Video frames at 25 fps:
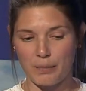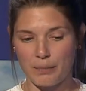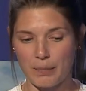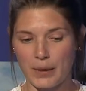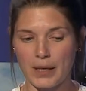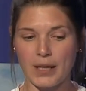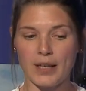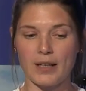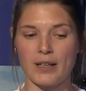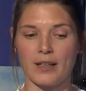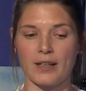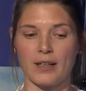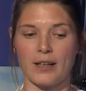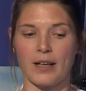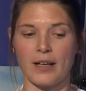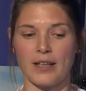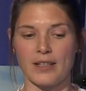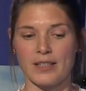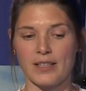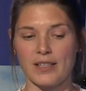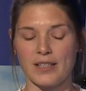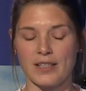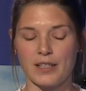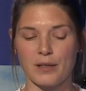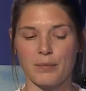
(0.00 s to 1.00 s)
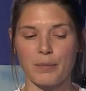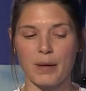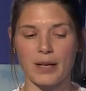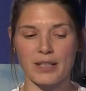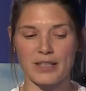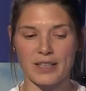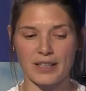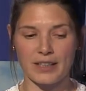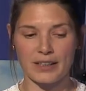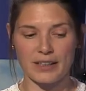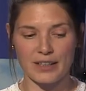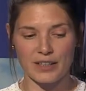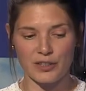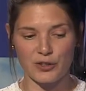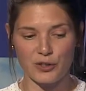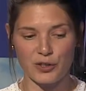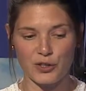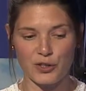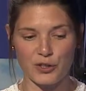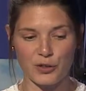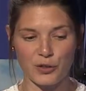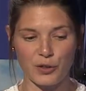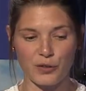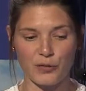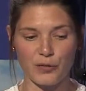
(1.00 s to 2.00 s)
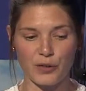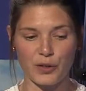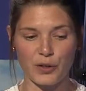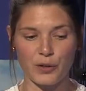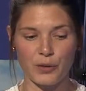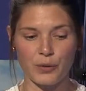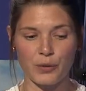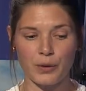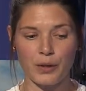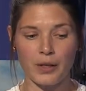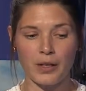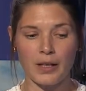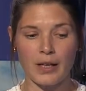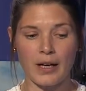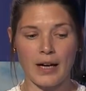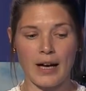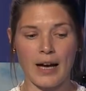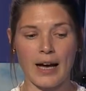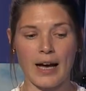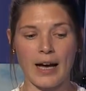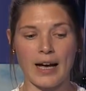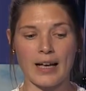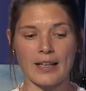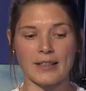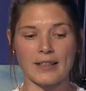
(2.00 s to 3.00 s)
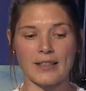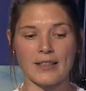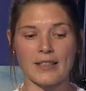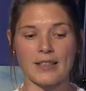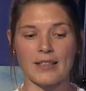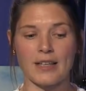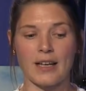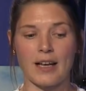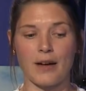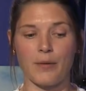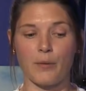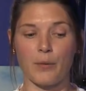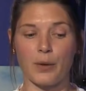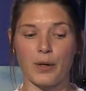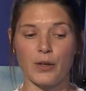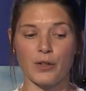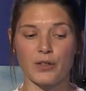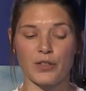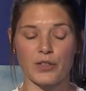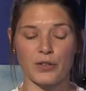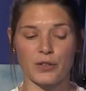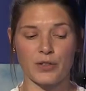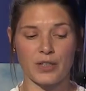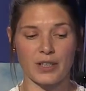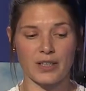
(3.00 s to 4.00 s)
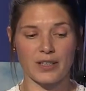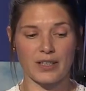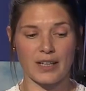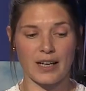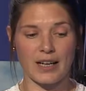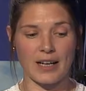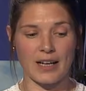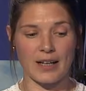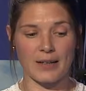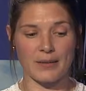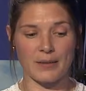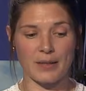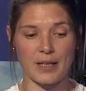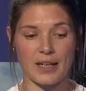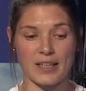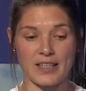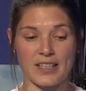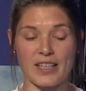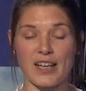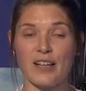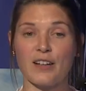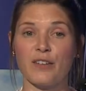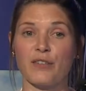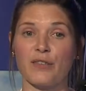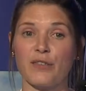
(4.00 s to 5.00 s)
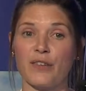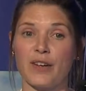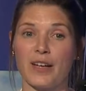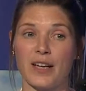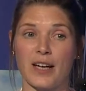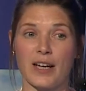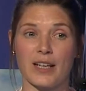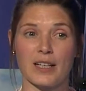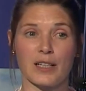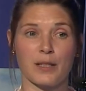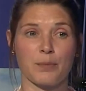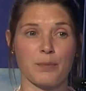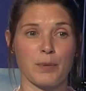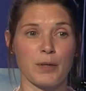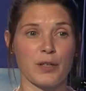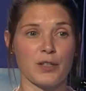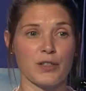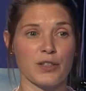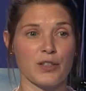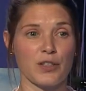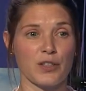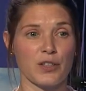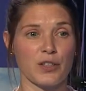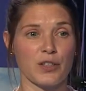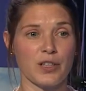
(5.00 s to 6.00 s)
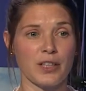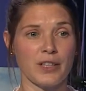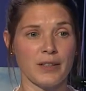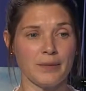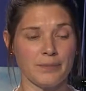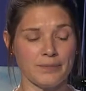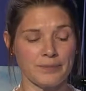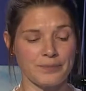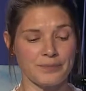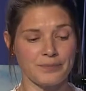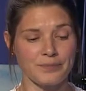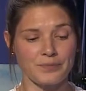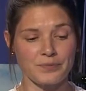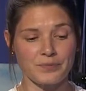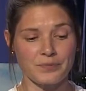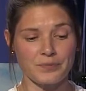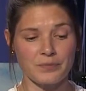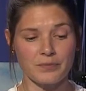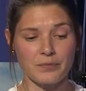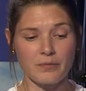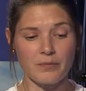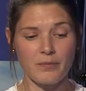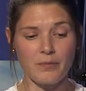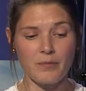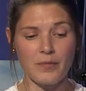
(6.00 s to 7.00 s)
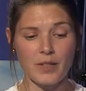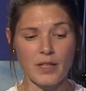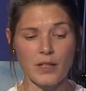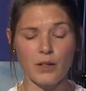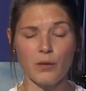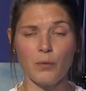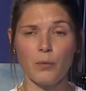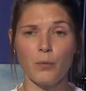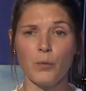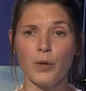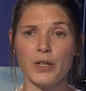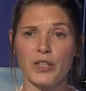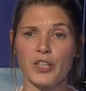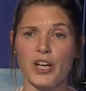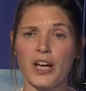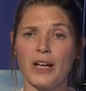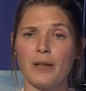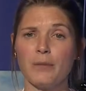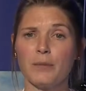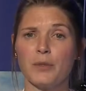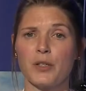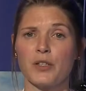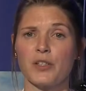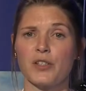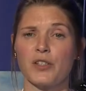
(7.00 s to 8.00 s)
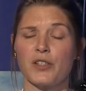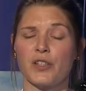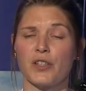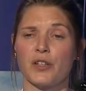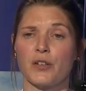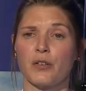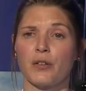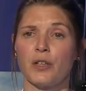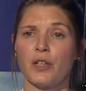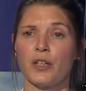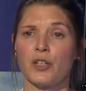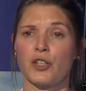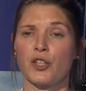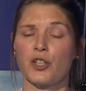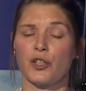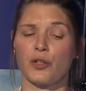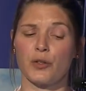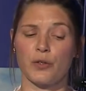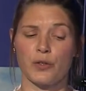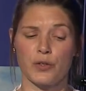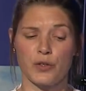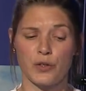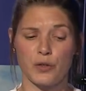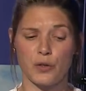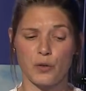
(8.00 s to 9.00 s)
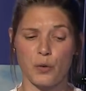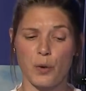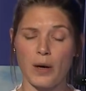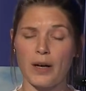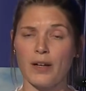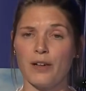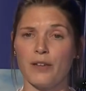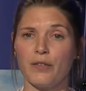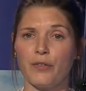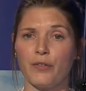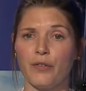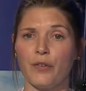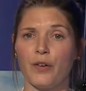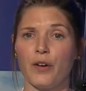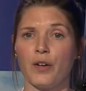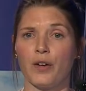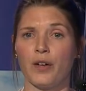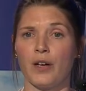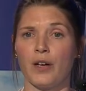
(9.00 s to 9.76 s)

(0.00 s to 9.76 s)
big systematic literature review, and we also did a Delphi expert study, which helped us to choose 12